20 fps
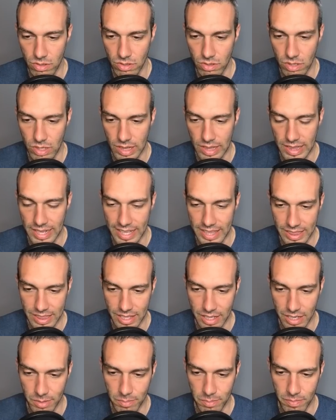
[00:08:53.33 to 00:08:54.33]
let
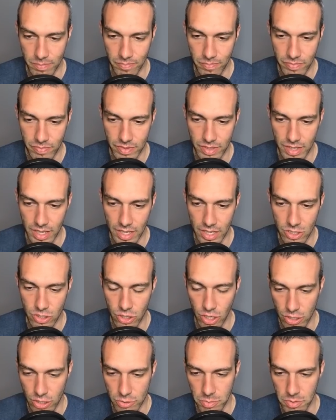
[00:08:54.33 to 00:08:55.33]
them get a
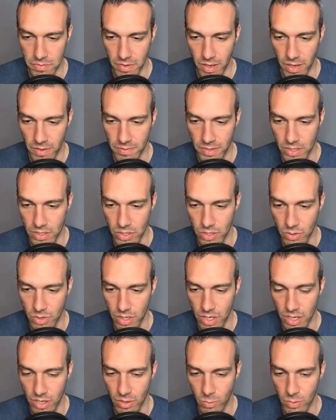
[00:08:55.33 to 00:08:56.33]
charge move off on you,
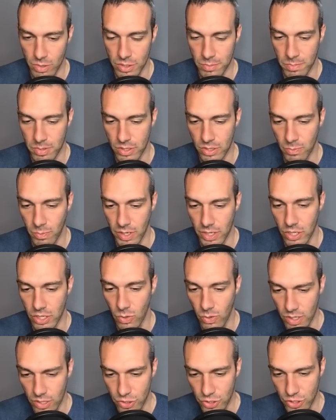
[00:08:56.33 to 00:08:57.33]
which burned one of
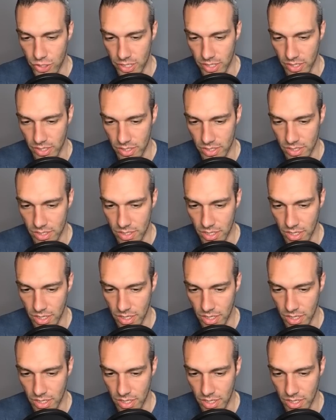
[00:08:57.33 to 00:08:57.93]
your shields.